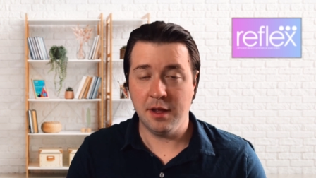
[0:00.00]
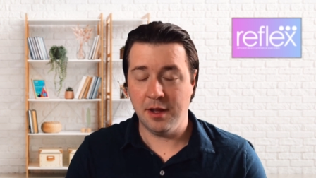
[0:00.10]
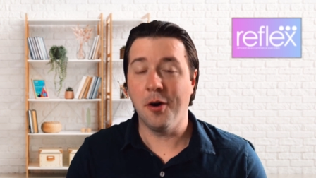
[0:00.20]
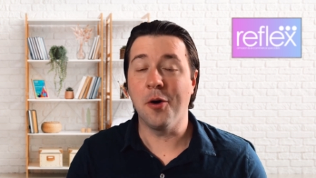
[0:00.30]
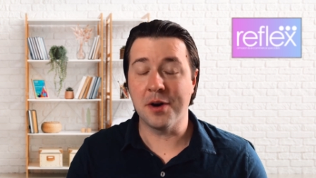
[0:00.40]

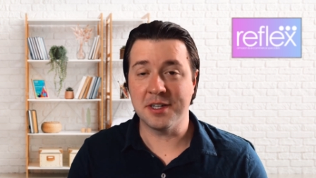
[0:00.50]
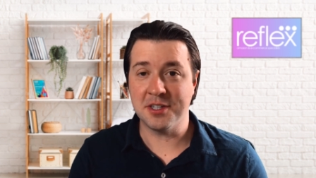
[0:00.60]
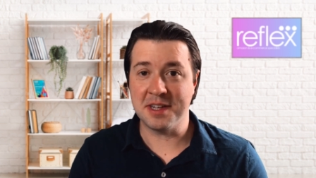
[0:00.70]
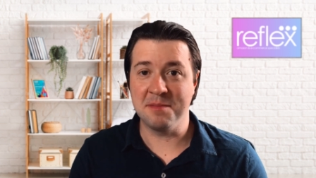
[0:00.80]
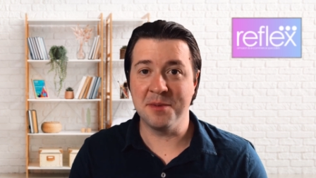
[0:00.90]
or
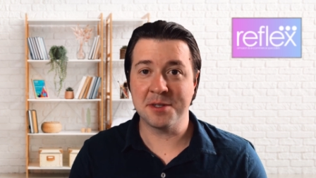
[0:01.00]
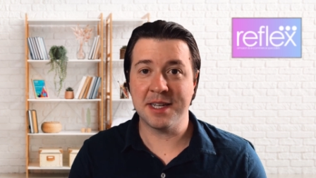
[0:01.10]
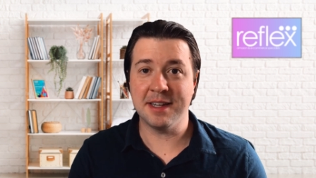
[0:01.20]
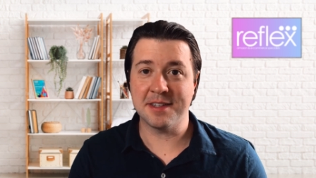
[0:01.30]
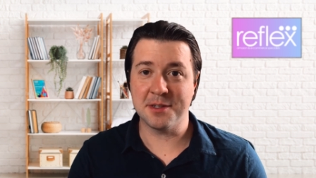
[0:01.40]
actually in most
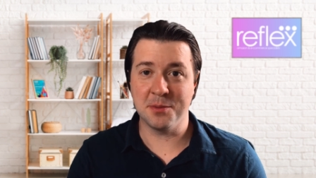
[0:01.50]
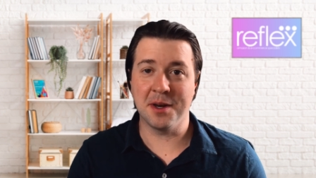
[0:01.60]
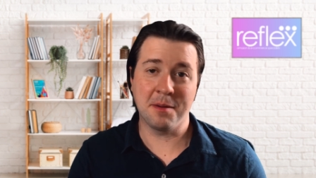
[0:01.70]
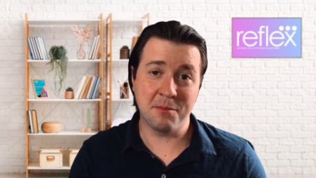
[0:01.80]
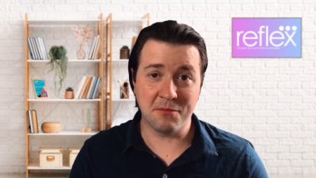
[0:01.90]
cases when
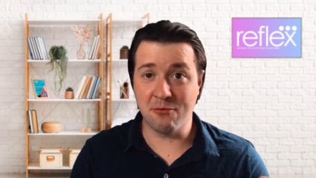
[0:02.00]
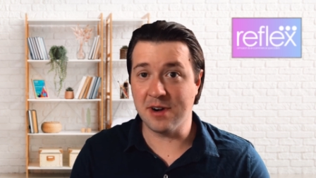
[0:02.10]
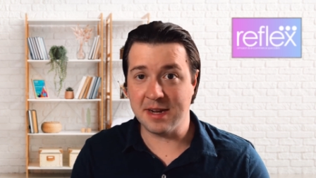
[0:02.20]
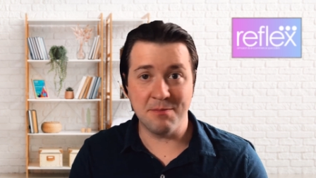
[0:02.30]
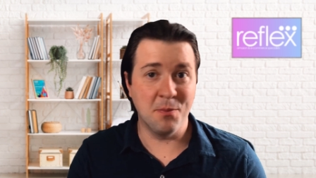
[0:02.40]
I'm
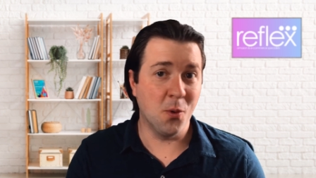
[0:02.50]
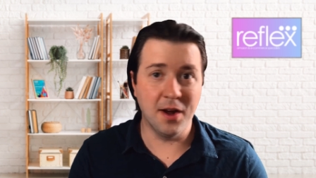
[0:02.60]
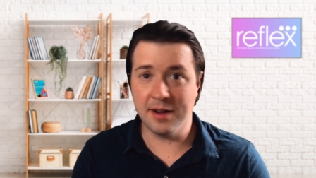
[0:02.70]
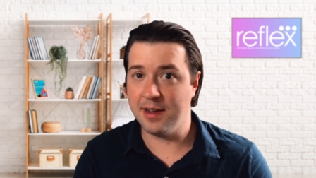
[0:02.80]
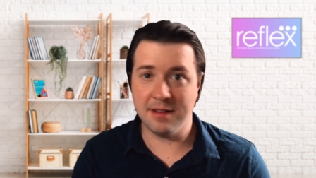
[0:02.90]

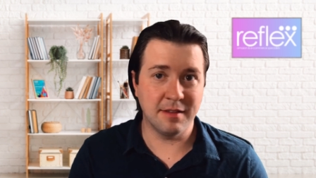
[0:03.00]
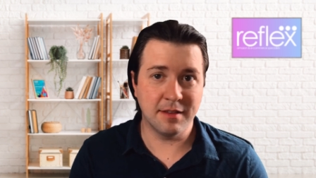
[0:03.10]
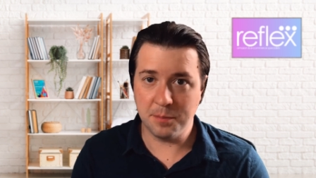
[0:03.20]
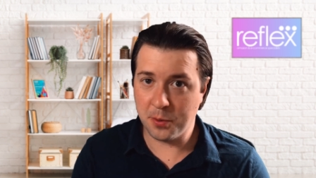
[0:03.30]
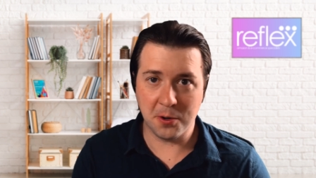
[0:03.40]
reworking the
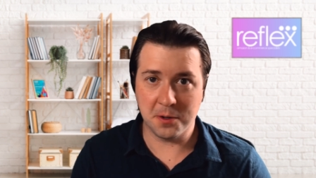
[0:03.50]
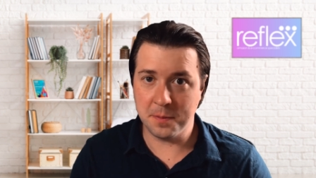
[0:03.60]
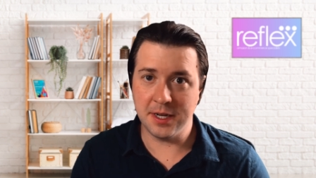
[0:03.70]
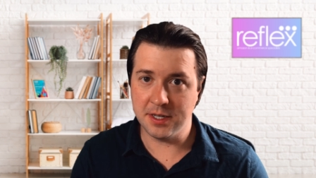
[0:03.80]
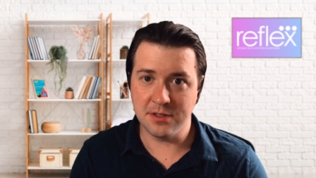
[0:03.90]
product
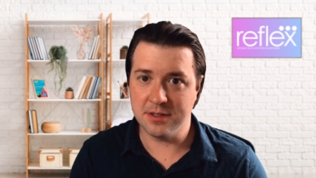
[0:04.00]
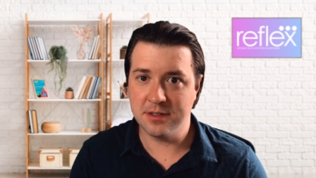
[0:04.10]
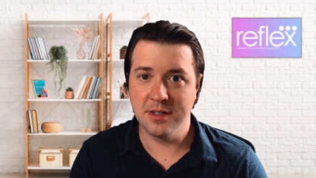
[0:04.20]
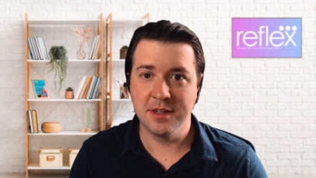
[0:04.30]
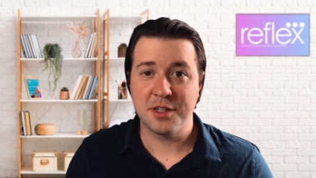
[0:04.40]
pages.
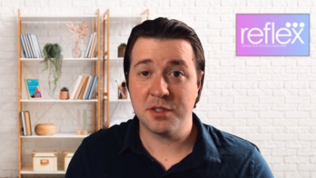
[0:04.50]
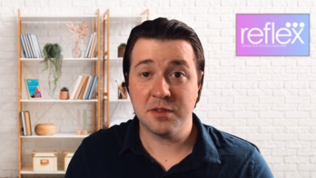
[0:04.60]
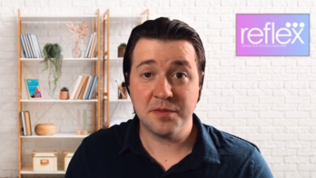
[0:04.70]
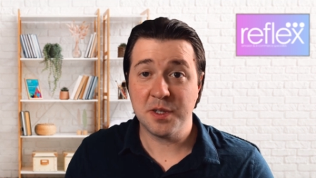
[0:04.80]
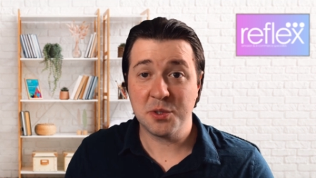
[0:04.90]
So the
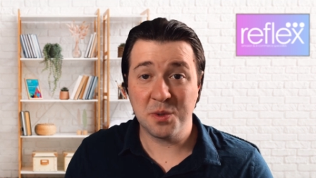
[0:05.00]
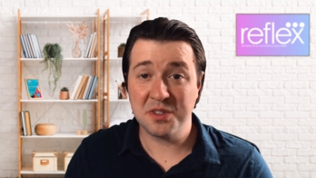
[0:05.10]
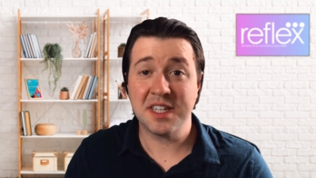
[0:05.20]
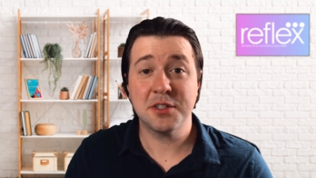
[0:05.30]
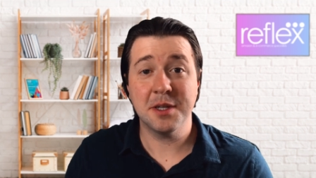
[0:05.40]
first one's
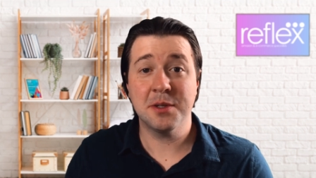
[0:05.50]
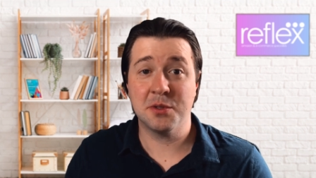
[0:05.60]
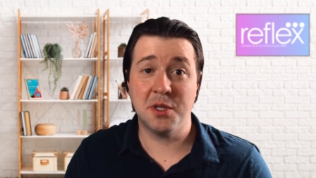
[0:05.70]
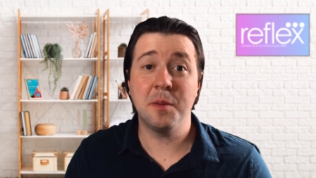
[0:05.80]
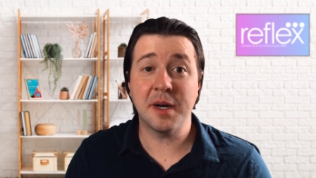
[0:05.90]
actually not
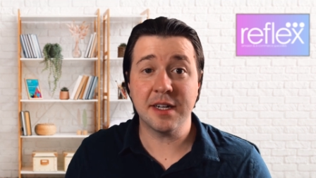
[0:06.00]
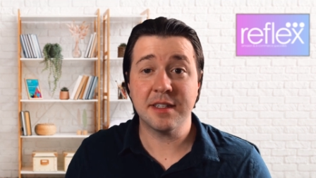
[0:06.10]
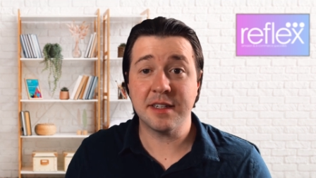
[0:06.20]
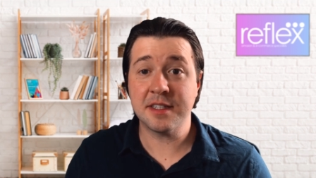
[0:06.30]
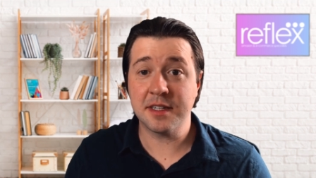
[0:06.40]
too bad.
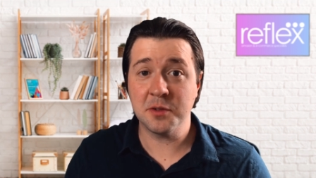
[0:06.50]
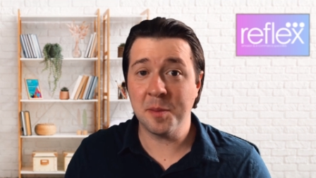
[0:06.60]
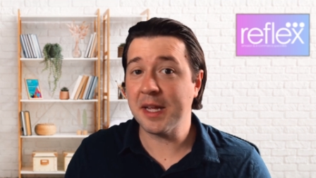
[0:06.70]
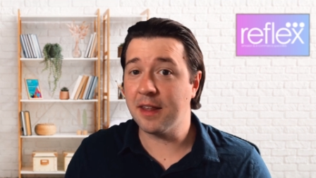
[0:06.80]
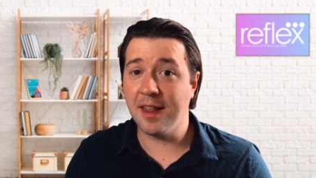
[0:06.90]
It's a little
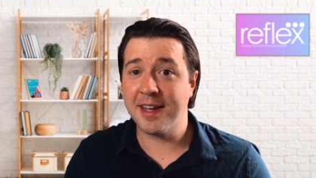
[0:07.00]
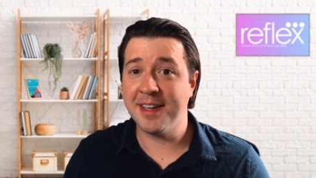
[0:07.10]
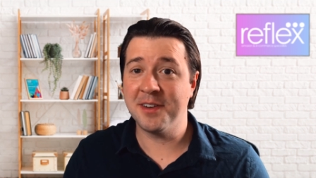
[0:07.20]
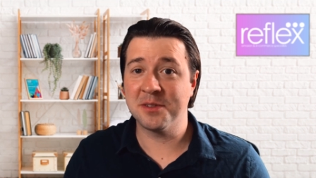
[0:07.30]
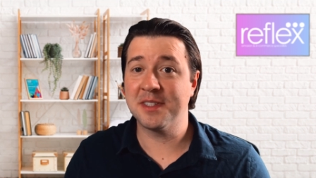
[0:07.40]
bit
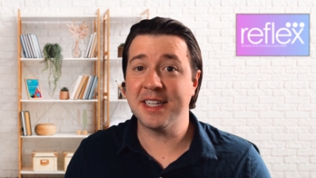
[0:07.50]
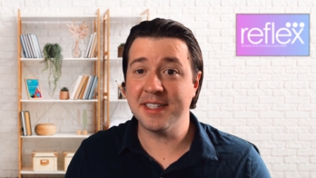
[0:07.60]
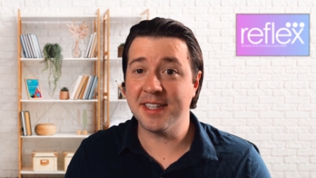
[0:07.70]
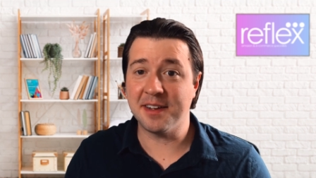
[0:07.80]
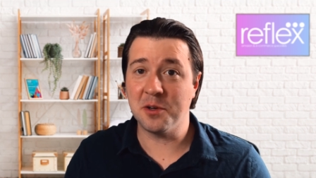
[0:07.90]
lacking on
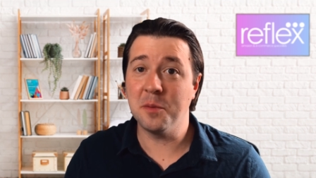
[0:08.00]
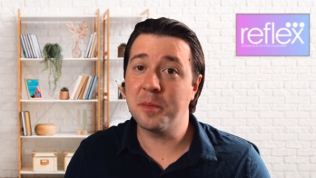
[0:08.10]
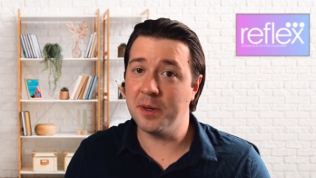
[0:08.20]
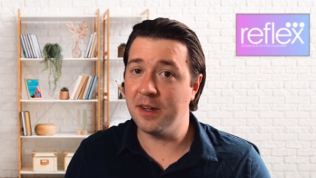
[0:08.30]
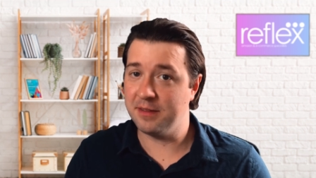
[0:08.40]
detail,
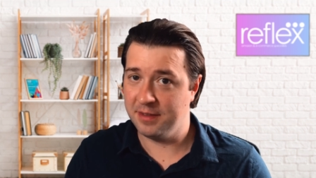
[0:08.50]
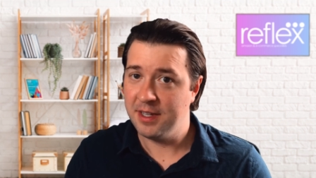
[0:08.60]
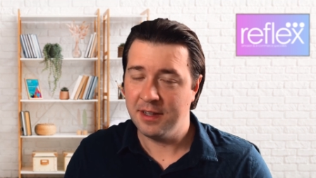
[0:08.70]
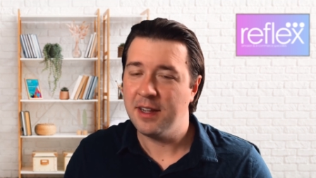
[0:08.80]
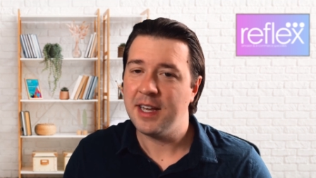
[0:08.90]
but
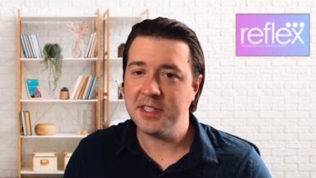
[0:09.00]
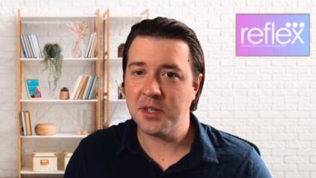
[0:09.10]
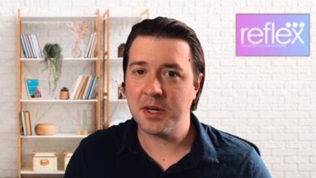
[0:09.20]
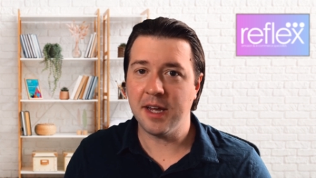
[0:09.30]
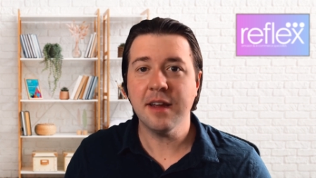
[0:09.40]
it's
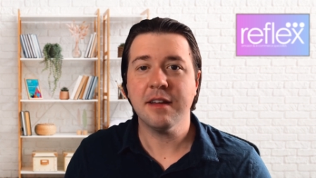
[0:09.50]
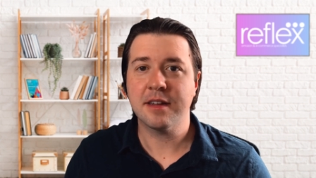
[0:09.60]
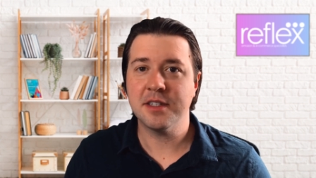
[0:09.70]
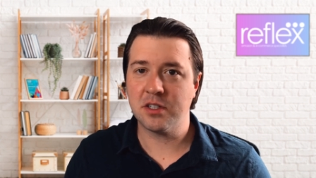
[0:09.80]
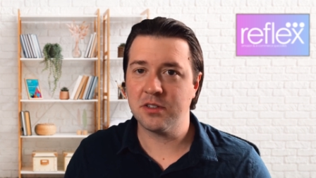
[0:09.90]
okay.
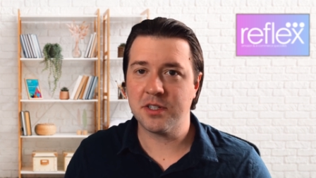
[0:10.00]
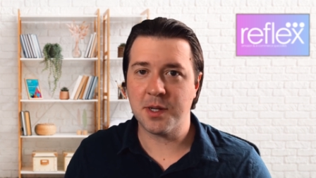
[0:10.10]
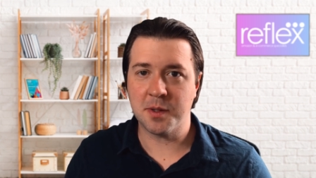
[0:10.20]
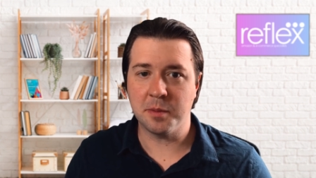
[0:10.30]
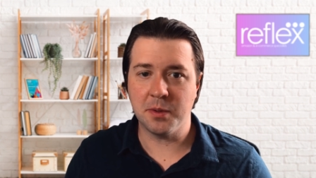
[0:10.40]
It's a good
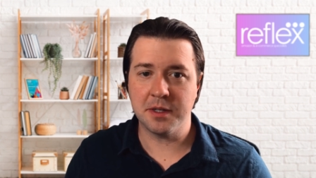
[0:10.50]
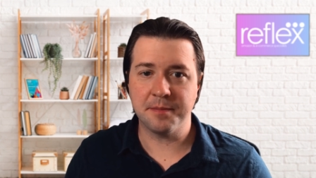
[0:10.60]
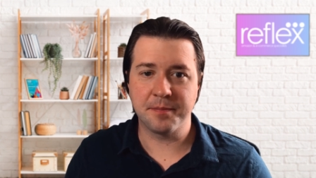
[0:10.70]
starting point.